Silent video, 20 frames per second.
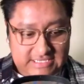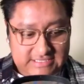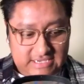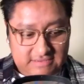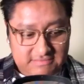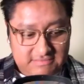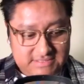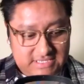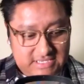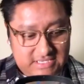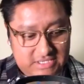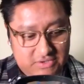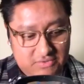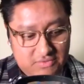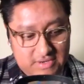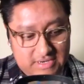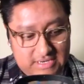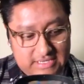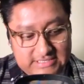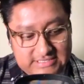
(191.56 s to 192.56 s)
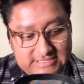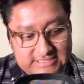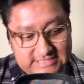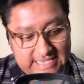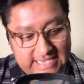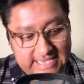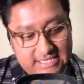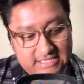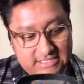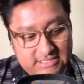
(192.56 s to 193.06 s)
is obviously you were in
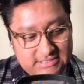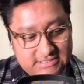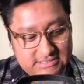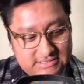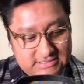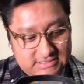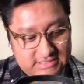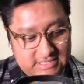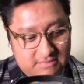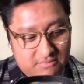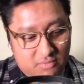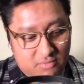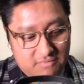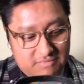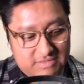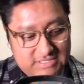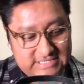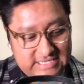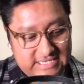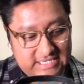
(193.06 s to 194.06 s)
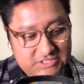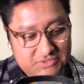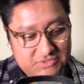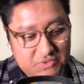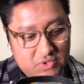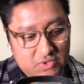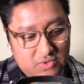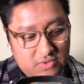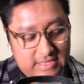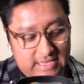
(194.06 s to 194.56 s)
sales, more of a sales
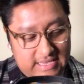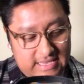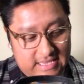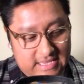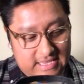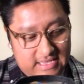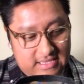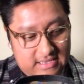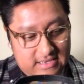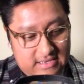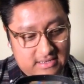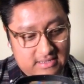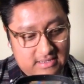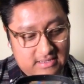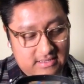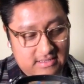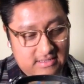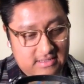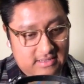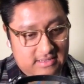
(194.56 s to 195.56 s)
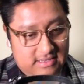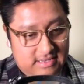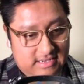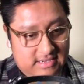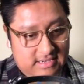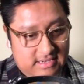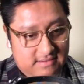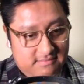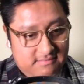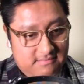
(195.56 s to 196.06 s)
role in
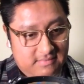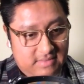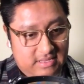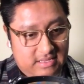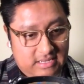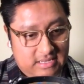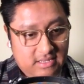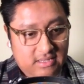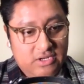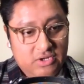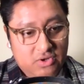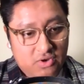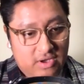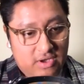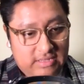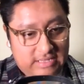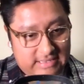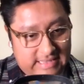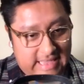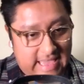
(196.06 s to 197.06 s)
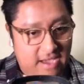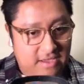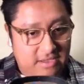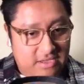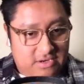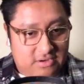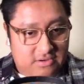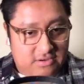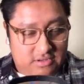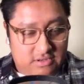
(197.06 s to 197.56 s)
Illinois, and then now
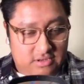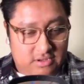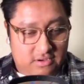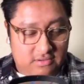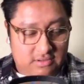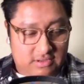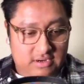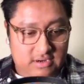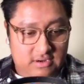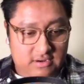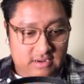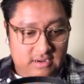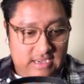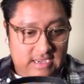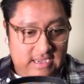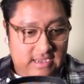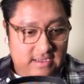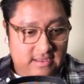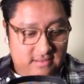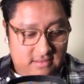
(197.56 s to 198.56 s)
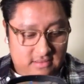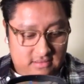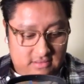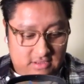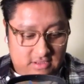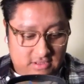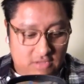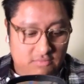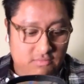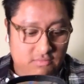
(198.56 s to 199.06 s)
you're
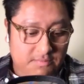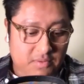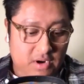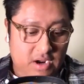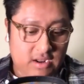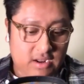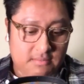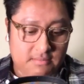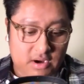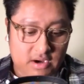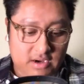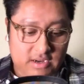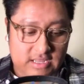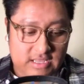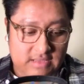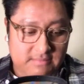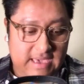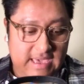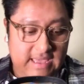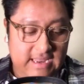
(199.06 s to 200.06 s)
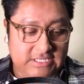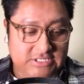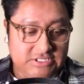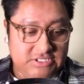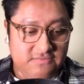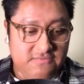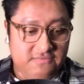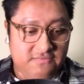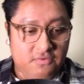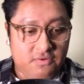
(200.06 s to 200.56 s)
the global product marketing
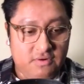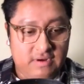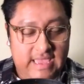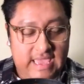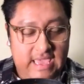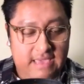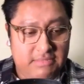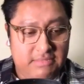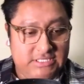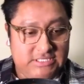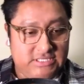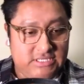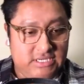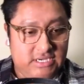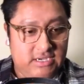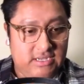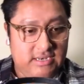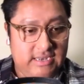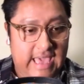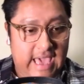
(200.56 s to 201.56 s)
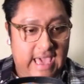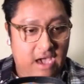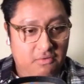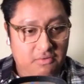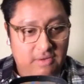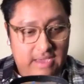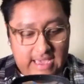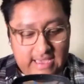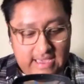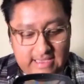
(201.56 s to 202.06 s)
manager for Amazon.
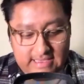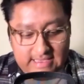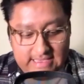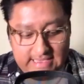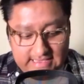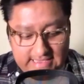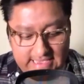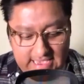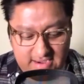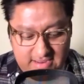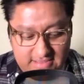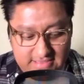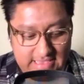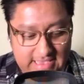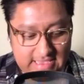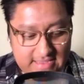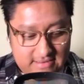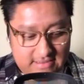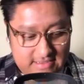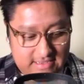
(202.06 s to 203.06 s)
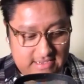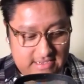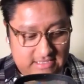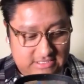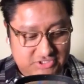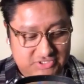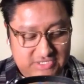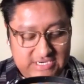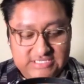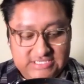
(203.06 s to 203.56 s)
How did
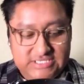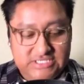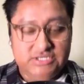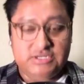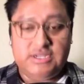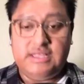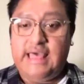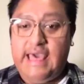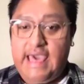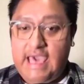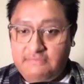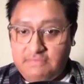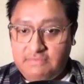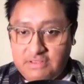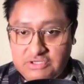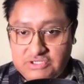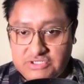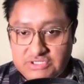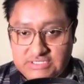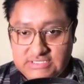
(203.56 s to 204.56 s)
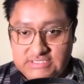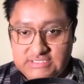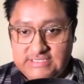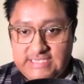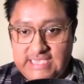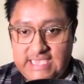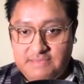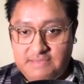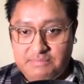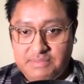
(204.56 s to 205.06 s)
that transition or that evolution
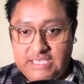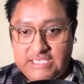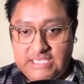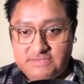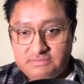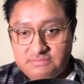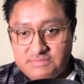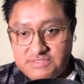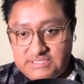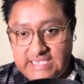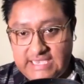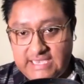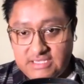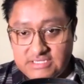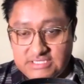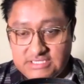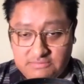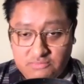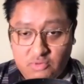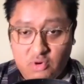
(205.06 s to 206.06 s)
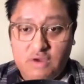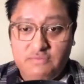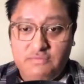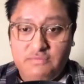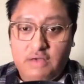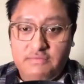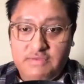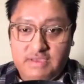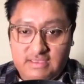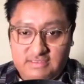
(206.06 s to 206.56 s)
take place from sales and more
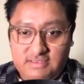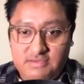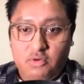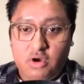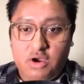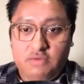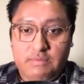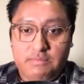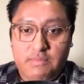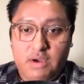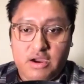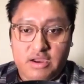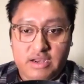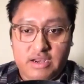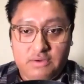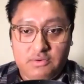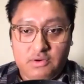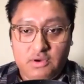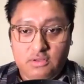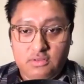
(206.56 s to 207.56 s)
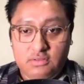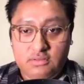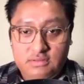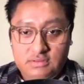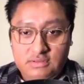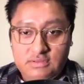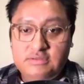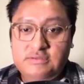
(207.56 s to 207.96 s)
evolving into more of a marketing role?